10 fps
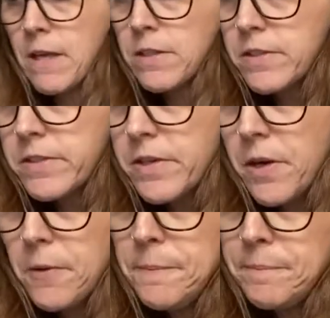
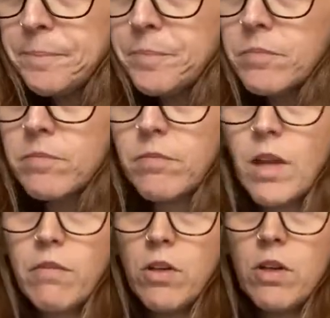So
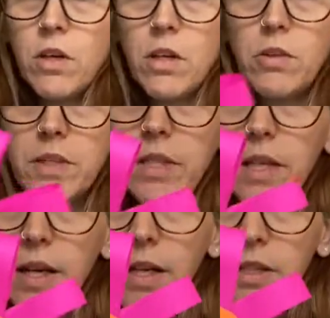if you look
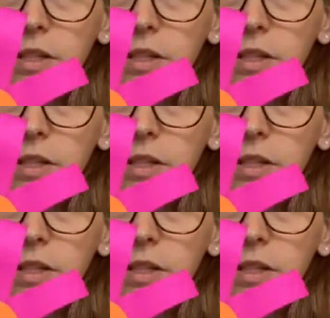closely,